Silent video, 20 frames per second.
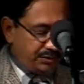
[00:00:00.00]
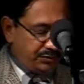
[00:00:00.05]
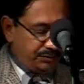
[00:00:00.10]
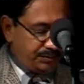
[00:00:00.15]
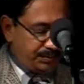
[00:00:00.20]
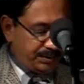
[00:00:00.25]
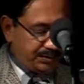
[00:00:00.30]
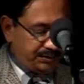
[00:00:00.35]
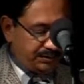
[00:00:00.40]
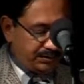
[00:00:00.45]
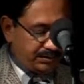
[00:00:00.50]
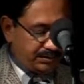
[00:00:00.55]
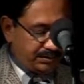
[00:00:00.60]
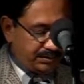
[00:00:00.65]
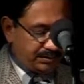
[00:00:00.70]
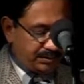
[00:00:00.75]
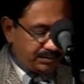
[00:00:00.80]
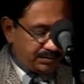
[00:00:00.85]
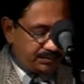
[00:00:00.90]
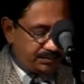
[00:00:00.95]
Following
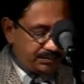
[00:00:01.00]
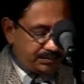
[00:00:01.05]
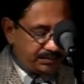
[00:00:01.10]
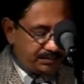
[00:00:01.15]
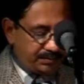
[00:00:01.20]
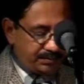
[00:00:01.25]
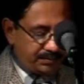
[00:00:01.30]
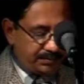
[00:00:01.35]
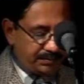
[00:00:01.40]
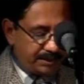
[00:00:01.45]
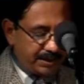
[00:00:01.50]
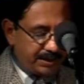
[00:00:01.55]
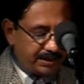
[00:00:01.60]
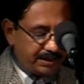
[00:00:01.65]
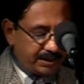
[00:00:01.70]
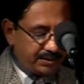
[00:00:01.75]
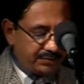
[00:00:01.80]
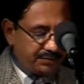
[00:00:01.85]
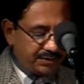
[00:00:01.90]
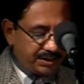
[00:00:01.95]
his prison
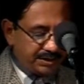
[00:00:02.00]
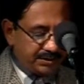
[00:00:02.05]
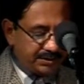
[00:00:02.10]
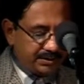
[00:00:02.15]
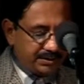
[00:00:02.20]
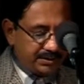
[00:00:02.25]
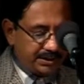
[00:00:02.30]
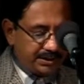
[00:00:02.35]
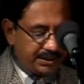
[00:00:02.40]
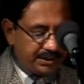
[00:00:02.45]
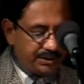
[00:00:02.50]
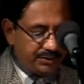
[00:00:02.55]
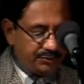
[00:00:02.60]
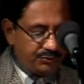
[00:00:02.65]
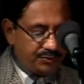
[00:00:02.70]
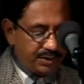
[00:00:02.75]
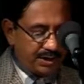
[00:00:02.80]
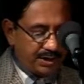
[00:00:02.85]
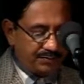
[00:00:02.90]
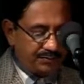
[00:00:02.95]
term, my
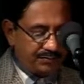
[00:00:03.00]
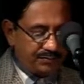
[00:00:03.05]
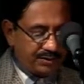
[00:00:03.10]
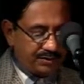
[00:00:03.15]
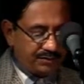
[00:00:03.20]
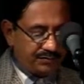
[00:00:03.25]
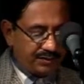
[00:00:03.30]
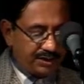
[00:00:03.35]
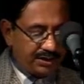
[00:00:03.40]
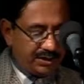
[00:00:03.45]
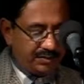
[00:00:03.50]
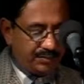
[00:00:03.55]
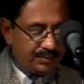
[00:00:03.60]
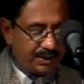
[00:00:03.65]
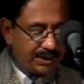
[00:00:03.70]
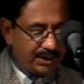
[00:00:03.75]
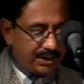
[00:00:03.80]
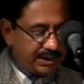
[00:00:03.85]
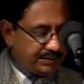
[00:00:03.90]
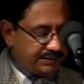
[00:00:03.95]
grandfather and his wife
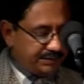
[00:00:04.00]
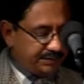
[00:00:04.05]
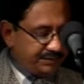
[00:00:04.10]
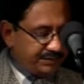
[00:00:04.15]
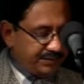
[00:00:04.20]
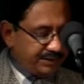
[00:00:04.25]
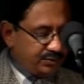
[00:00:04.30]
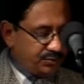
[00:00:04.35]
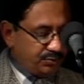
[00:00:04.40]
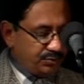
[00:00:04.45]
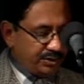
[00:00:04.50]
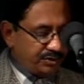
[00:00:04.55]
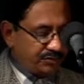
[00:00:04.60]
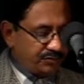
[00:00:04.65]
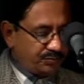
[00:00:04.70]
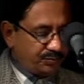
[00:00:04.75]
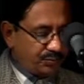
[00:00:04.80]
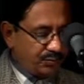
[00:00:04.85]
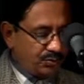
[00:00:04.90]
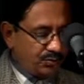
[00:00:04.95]
were sent by
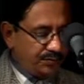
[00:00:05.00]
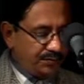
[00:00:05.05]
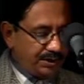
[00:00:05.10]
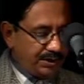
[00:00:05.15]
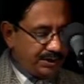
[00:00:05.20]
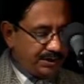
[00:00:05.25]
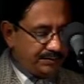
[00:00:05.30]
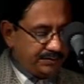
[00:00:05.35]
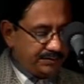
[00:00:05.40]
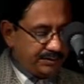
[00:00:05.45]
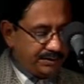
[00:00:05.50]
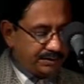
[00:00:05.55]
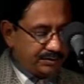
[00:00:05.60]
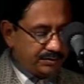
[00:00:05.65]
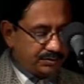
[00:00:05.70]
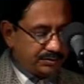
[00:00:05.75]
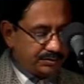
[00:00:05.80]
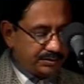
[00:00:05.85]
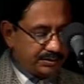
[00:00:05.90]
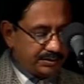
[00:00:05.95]
Gandhiji to a small
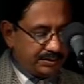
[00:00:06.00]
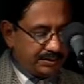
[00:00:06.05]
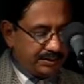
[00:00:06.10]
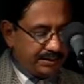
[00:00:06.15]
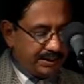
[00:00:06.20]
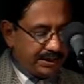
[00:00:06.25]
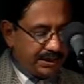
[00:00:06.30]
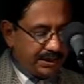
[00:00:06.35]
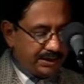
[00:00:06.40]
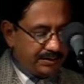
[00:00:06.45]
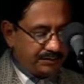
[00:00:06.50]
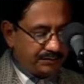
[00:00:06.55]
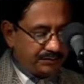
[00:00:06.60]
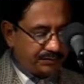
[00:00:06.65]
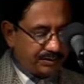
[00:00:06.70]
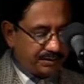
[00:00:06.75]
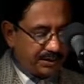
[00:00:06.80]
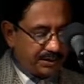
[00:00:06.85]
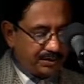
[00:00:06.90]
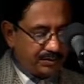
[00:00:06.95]
village in northern
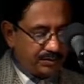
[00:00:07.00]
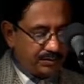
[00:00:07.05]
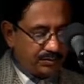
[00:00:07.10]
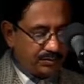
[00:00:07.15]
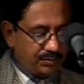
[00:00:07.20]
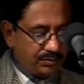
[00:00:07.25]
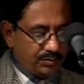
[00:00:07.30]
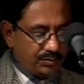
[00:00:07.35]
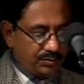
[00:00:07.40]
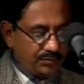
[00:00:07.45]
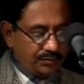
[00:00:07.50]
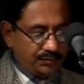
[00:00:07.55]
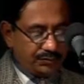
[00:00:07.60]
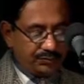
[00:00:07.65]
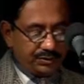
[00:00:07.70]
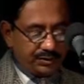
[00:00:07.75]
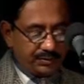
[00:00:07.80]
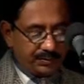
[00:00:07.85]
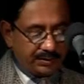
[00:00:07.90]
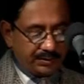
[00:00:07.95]
India, state
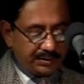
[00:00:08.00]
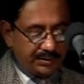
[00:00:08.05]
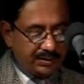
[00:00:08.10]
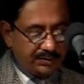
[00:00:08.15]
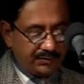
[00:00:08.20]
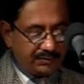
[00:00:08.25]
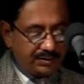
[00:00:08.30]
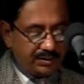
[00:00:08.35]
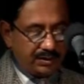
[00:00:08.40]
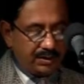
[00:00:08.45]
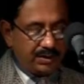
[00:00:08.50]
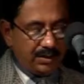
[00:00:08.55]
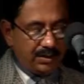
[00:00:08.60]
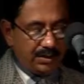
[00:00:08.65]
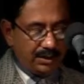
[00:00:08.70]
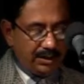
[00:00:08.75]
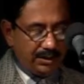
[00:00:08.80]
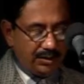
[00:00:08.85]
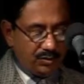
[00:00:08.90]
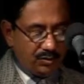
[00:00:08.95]
of Uttar
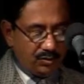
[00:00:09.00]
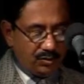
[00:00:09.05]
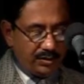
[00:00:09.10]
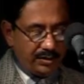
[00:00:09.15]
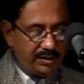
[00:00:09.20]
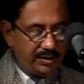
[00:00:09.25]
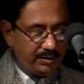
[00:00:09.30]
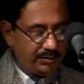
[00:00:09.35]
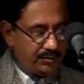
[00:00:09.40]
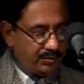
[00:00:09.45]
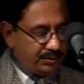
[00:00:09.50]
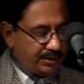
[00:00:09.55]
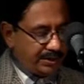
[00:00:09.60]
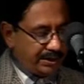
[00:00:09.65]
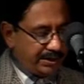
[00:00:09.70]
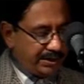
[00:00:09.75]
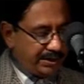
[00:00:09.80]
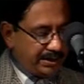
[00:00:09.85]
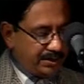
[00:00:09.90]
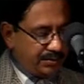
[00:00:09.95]
Pradesh, in
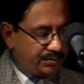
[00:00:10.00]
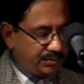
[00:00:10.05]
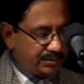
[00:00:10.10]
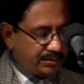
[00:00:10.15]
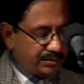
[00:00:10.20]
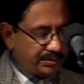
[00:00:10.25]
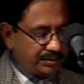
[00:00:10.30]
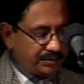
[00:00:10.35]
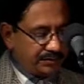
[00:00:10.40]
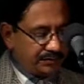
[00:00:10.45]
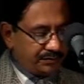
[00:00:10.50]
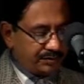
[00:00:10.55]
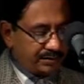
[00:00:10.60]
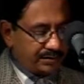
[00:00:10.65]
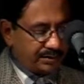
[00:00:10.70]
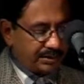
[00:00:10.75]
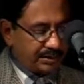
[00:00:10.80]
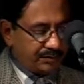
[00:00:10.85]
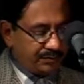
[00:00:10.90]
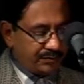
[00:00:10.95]
order to carry
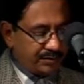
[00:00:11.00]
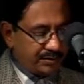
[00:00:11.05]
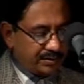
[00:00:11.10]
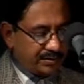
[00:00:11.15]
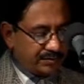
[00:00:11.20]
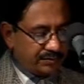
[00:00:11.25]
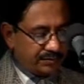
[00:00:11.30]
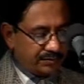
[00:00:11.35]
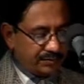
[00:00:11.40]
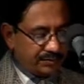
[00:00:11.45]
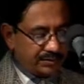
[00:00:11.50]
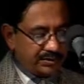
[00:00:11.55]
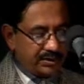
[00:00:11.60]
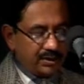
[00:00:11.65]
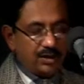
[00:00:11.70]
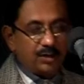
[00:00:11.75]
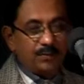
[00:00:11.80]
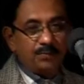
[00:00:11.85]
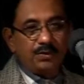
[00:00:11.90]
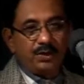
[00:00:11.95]
out constructive
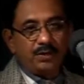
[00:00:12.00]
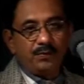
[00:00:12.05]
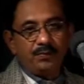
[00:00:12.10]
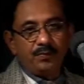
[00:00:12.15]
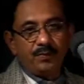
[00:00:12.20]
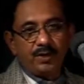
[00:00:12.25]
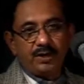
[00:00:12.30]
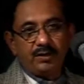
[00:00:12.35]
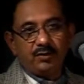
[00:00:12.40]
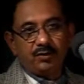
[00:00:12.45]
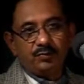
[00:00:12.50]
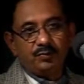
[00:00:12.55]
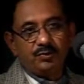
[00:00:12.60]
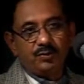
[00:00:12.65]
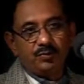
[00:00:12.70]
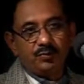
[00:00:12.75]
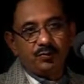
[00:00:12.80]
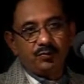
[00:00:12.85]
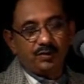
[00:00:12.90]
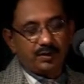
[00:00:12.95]
work for the
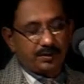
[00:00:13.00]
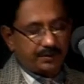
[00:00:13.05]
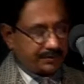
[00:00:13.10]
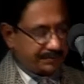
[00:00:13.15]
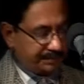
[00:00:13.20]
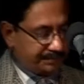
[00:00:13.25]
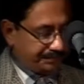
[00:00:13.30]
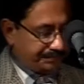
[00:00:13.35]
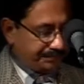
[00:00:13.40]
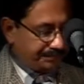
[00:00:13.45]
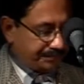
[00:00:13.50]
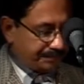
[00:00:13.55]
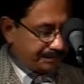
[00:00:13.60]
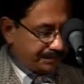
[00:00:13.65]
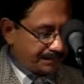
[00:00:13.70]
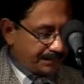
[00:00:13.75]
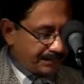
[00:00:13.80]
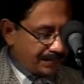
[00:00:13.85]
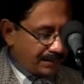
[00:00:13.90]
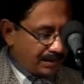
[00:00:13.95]
upliftment of the
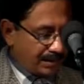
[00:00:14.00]
poorer.